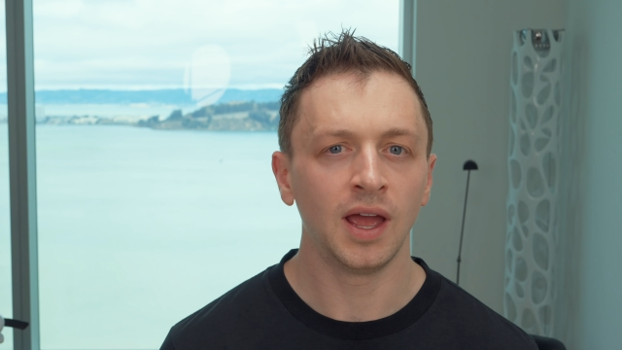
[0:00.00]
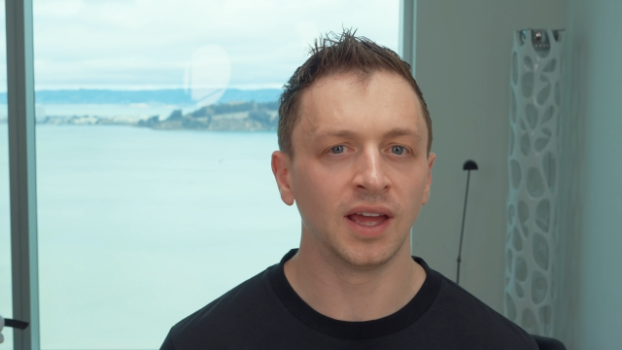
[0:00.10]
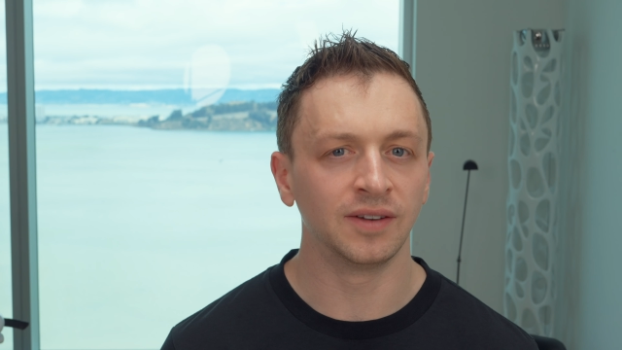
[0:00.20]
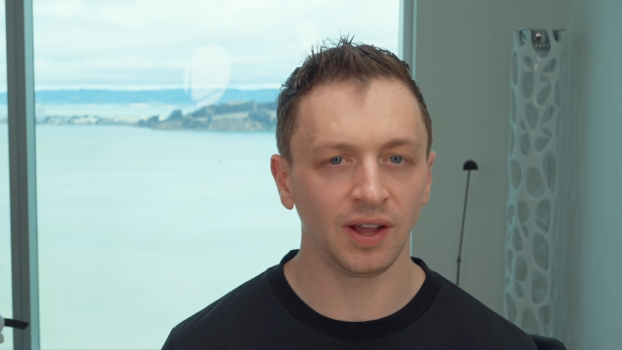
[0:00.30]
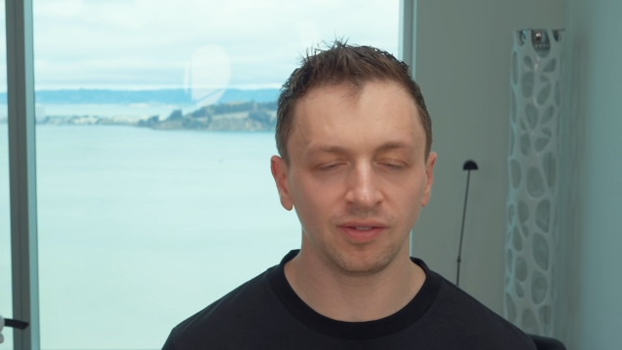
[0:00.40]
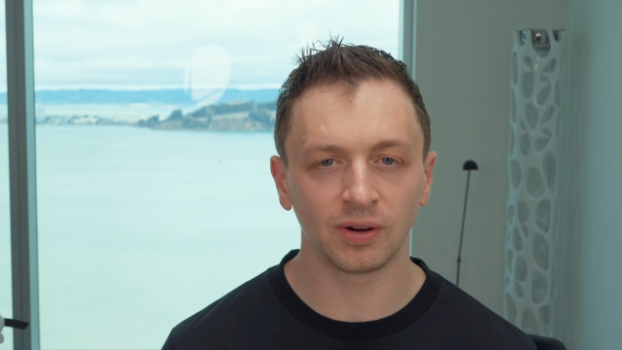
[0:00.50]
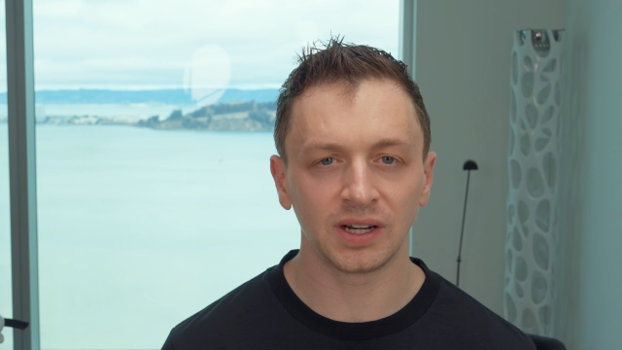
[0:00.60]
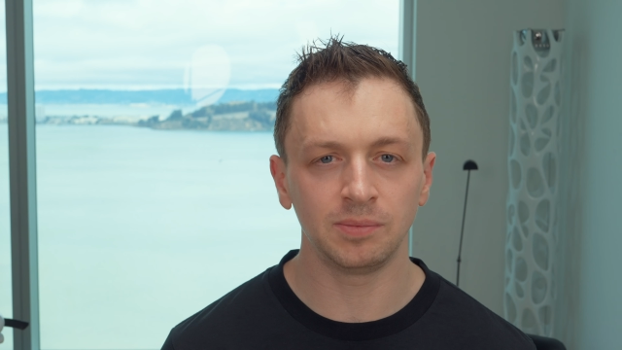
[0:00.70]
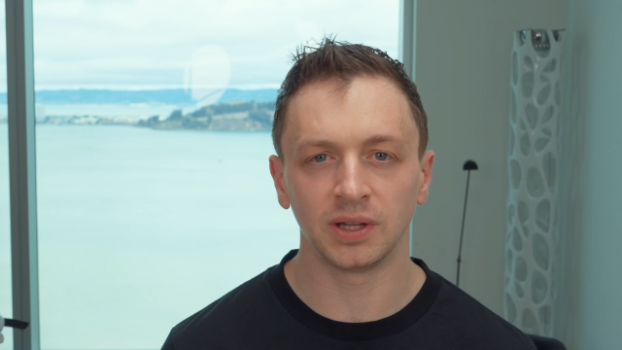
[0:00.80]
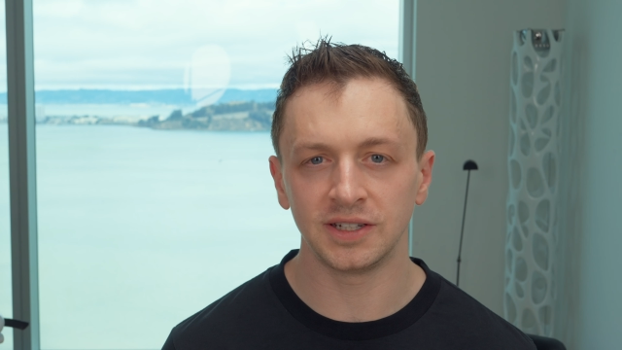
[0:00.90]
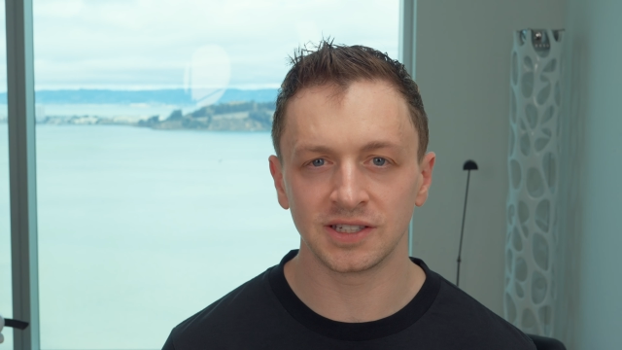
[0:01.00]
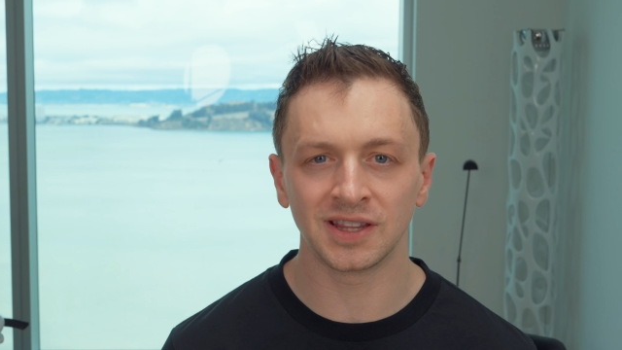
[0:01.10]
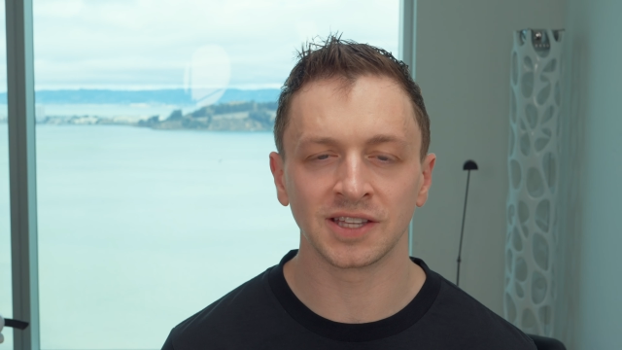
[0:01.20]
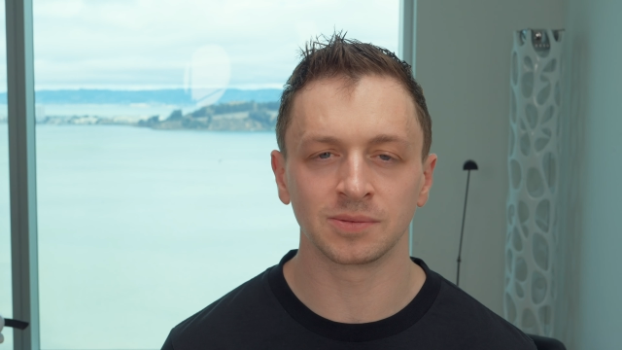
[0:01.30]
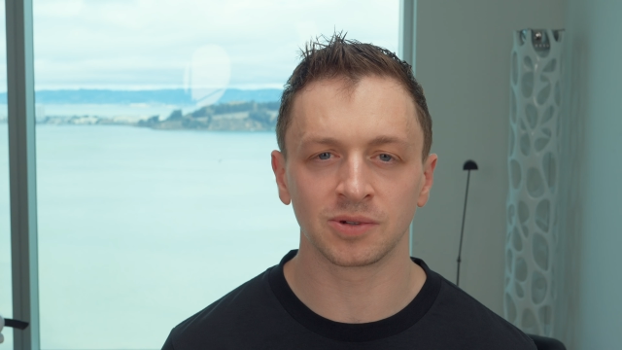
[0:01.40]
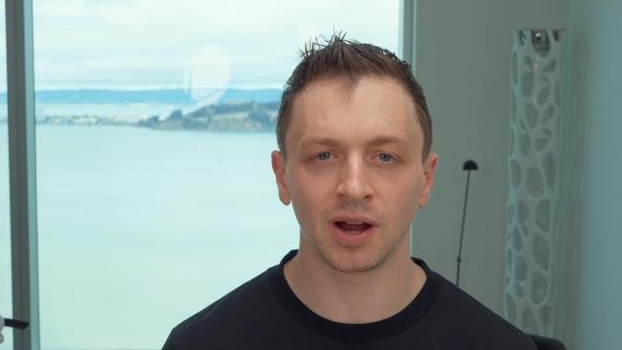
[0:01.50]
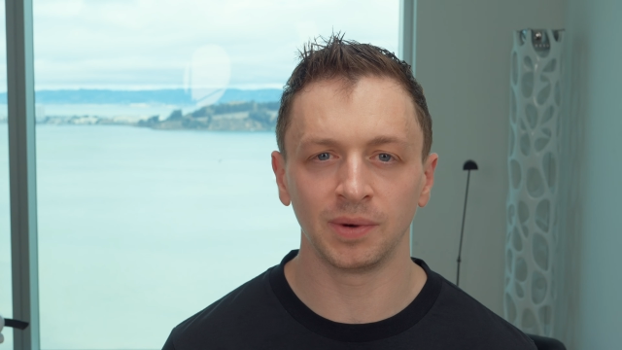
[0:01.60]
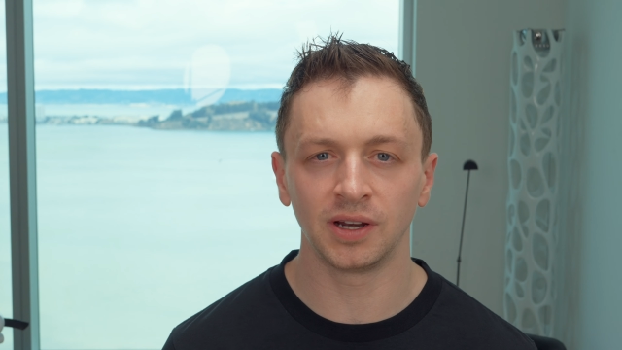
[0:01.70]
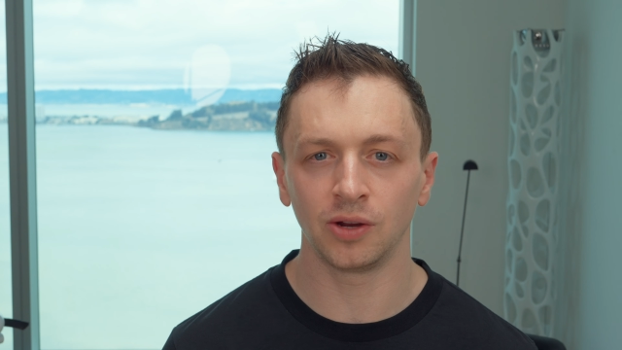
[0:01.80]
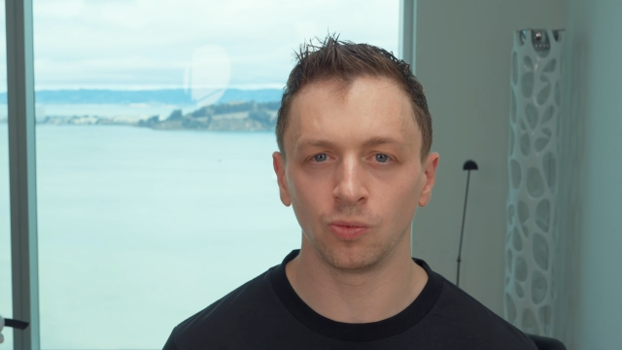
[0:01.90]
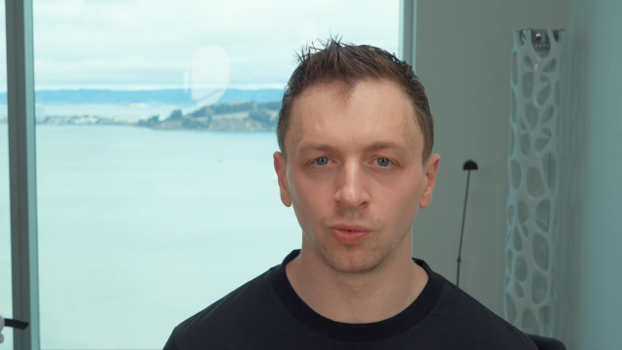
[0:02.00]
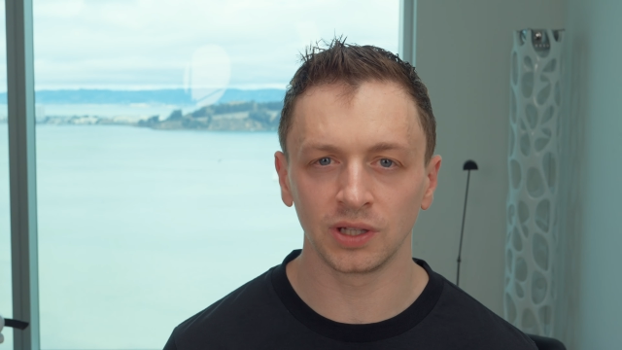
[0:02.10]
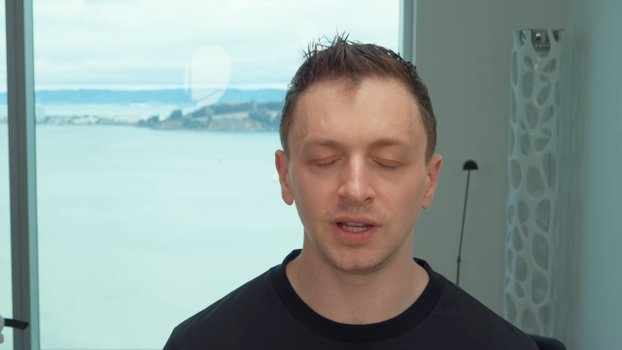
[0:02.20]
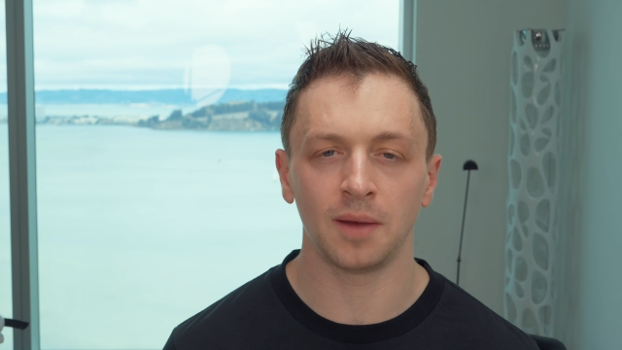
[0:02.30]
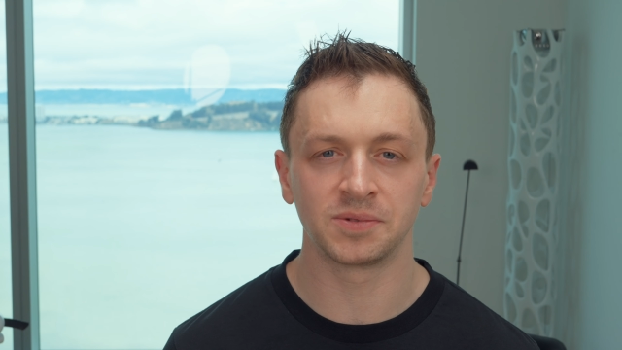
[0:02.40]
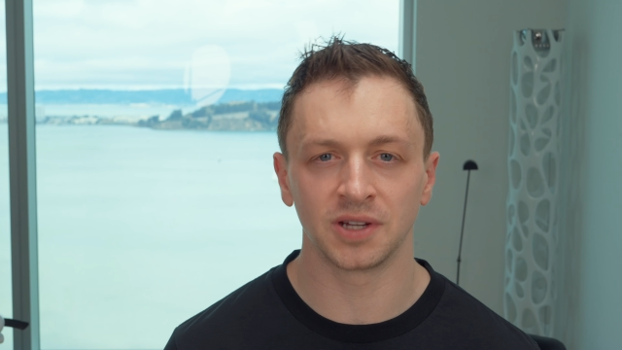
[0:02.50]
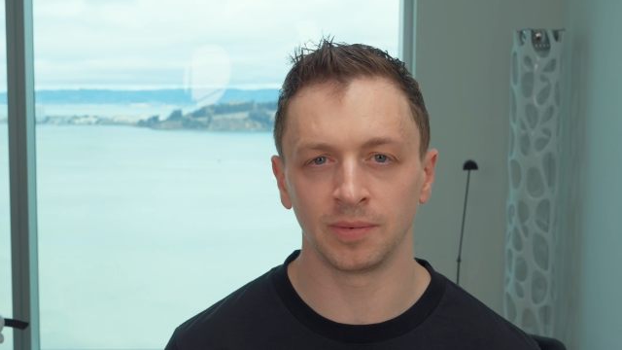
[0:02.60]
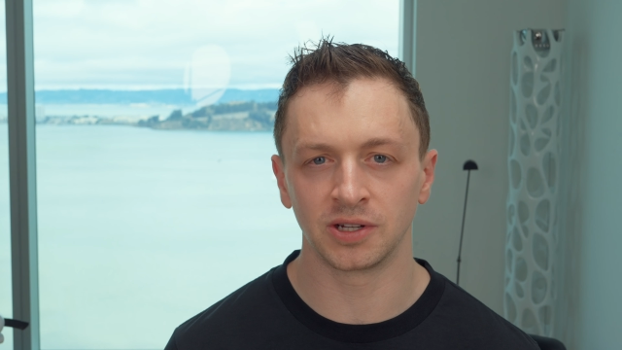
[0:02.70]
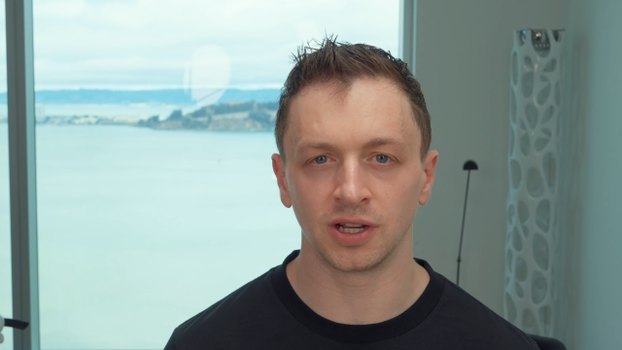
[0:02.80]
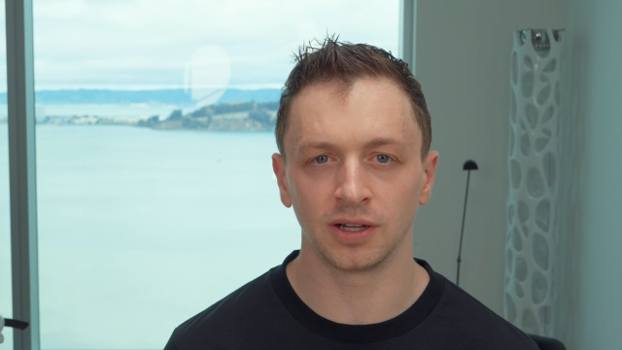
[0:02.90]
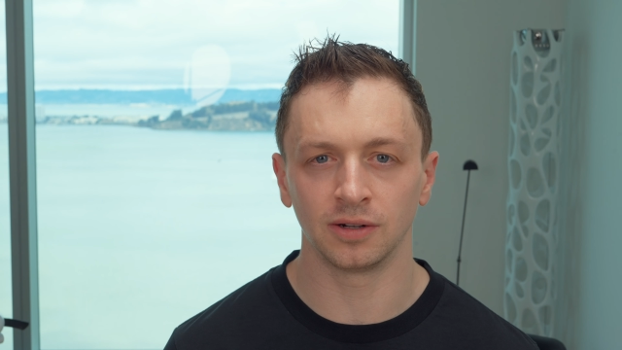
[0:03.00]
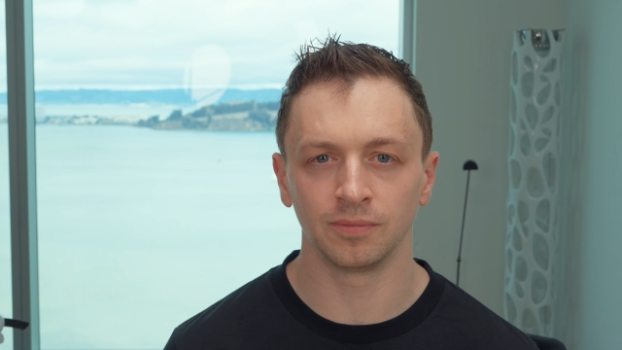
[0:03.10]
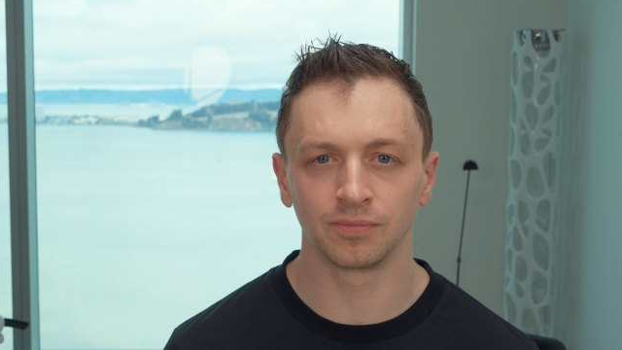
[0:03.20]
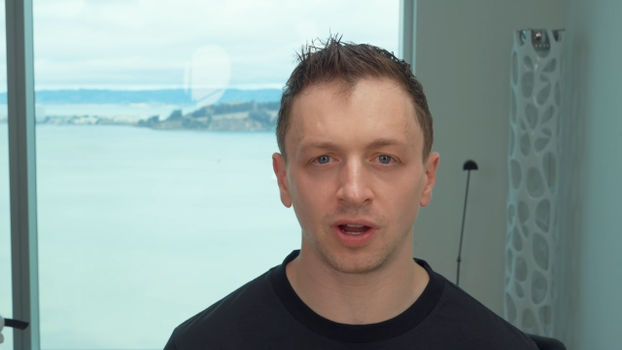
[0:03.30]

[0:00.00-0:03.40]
And if you haven't already, please hit that subscribe button. It really helps out my channel.